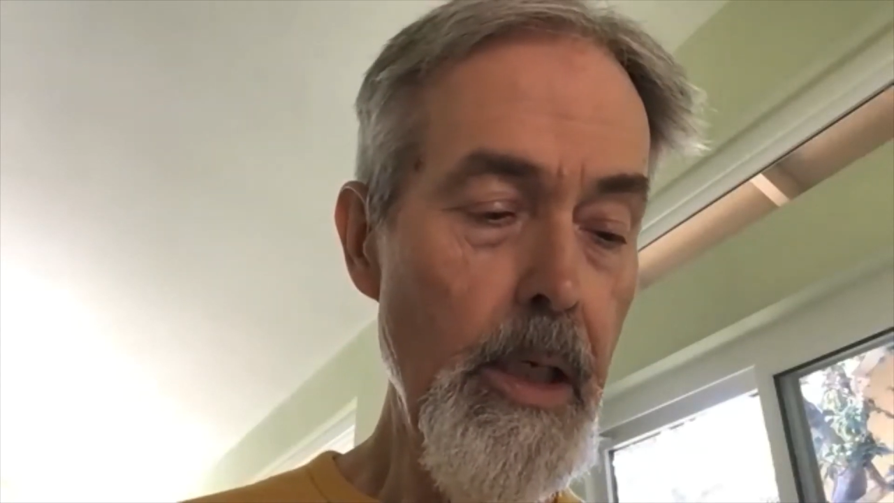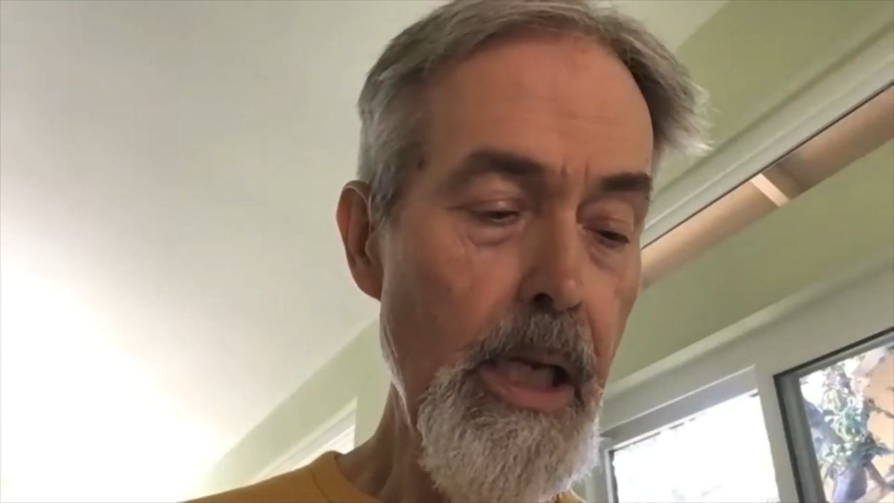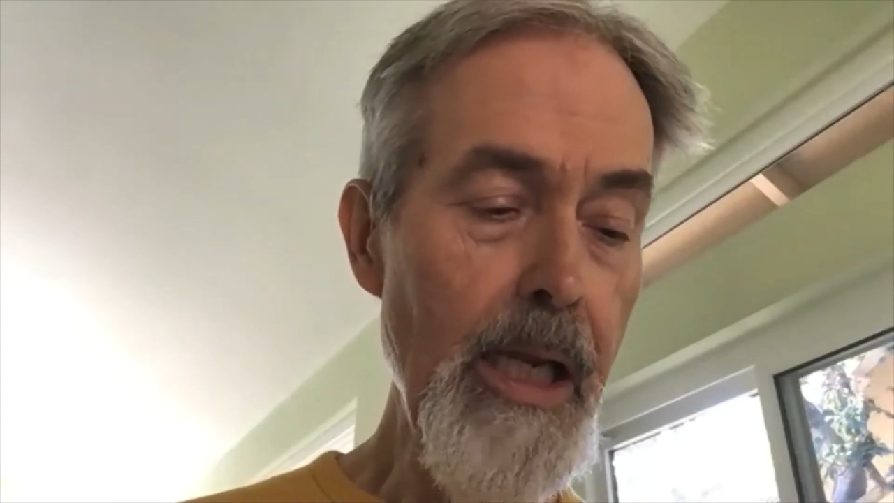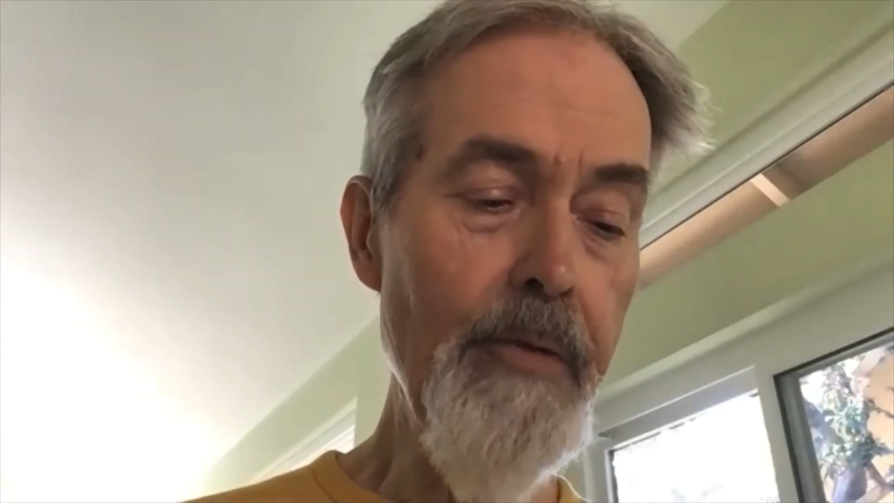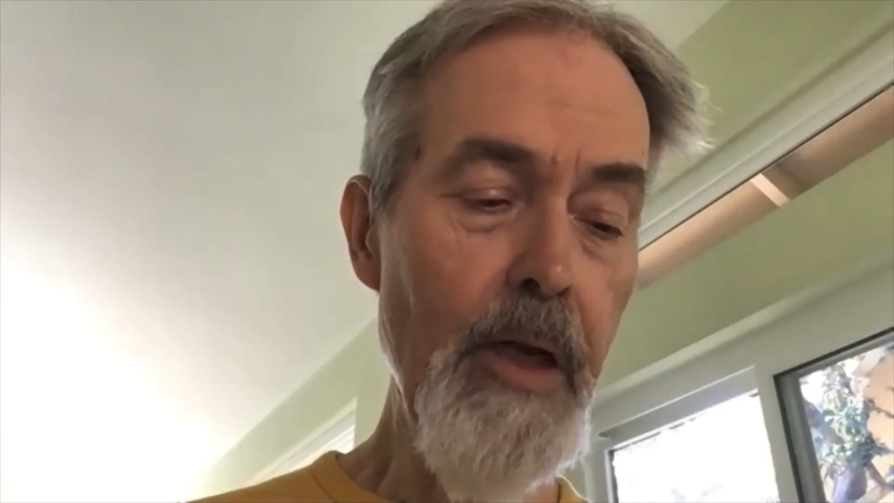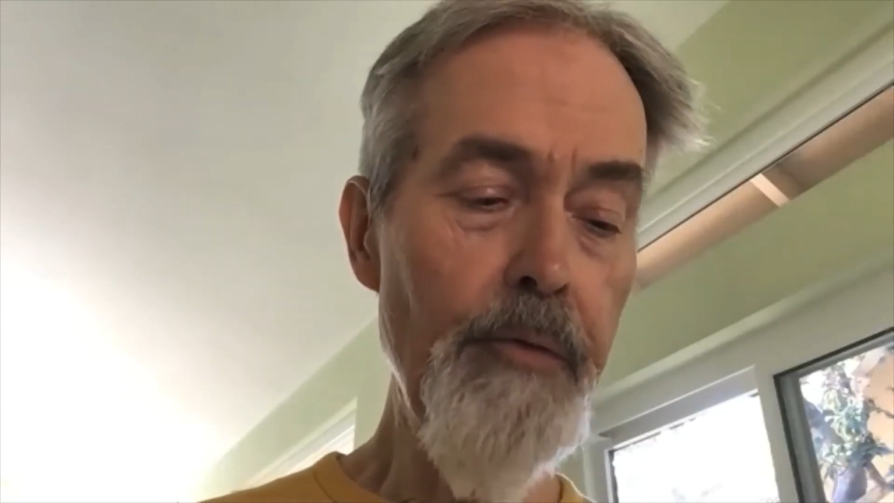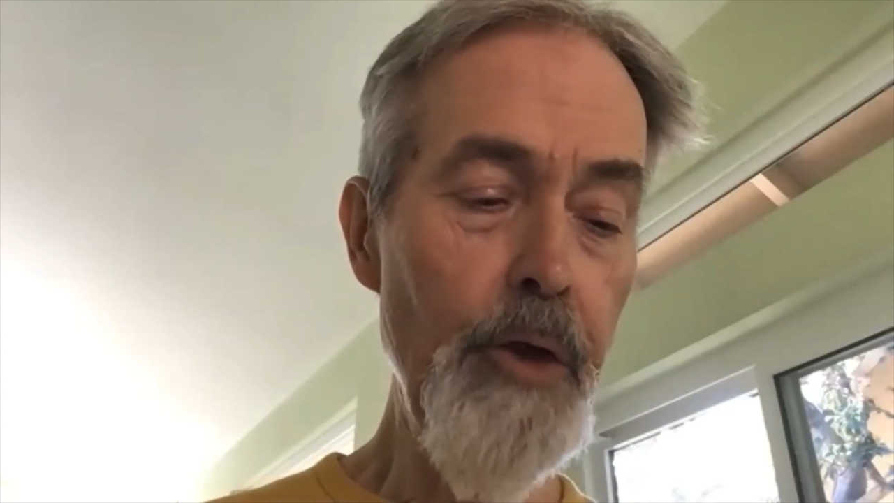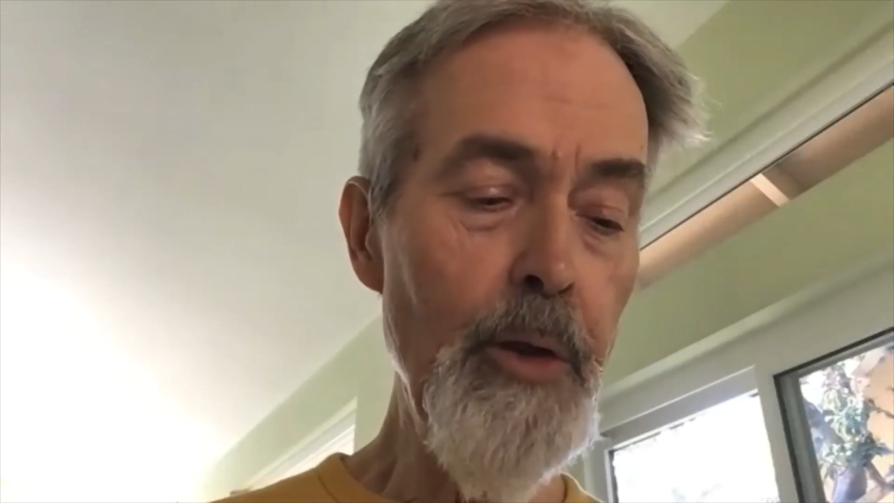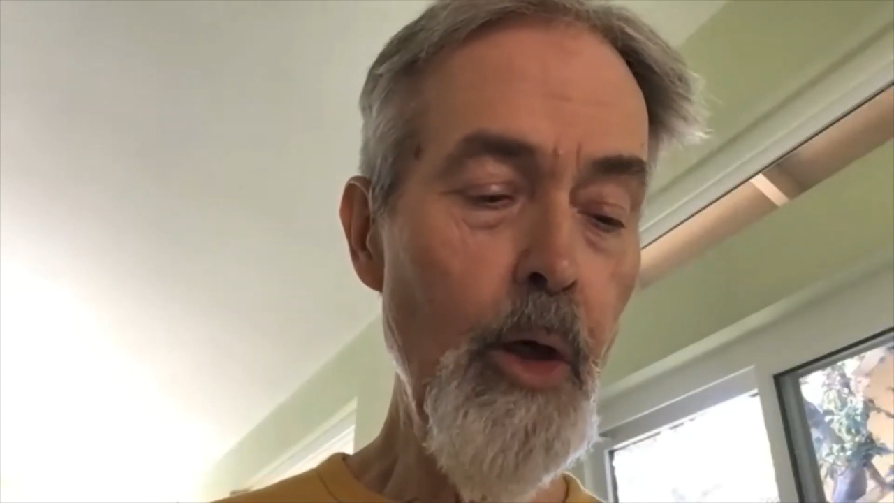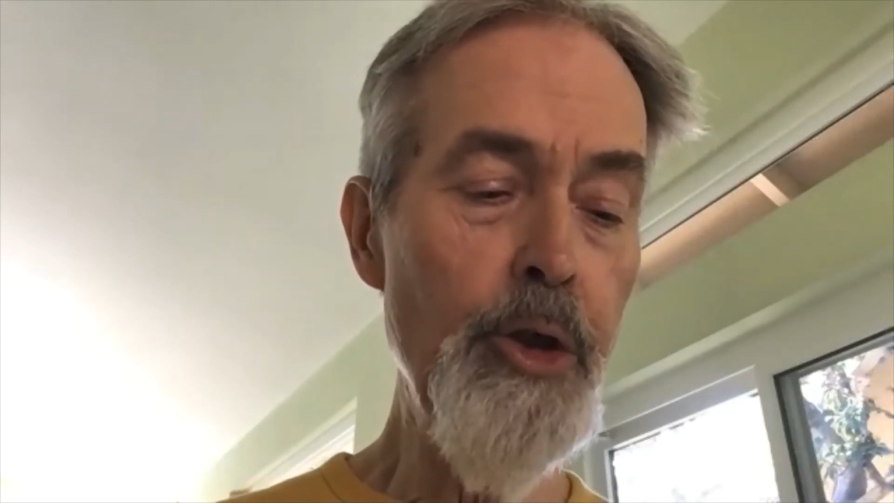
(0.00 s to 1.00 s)
Even if
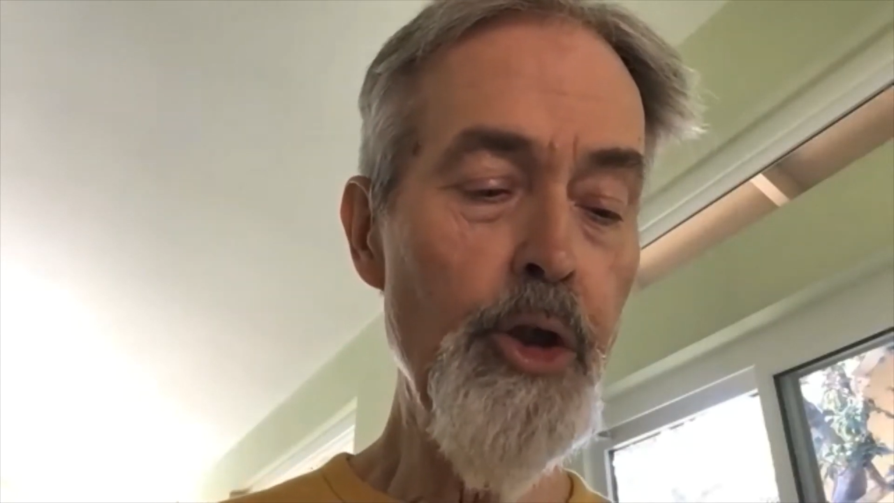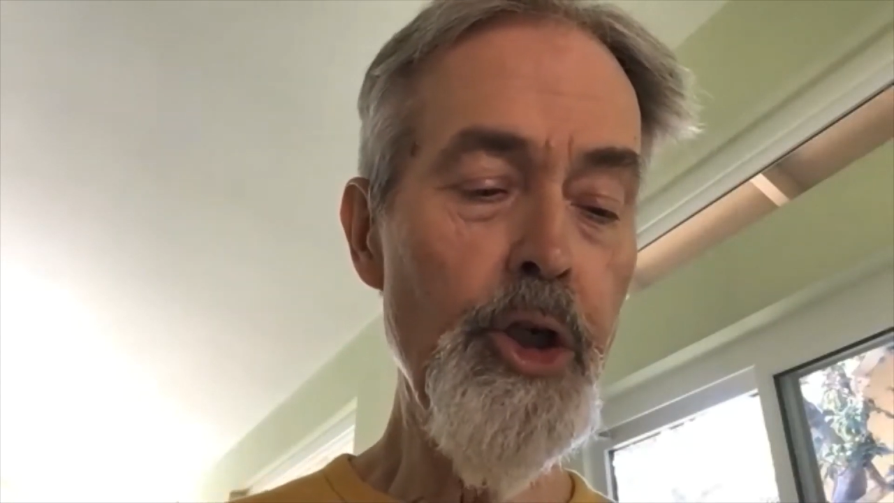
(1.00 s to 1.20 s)
you load your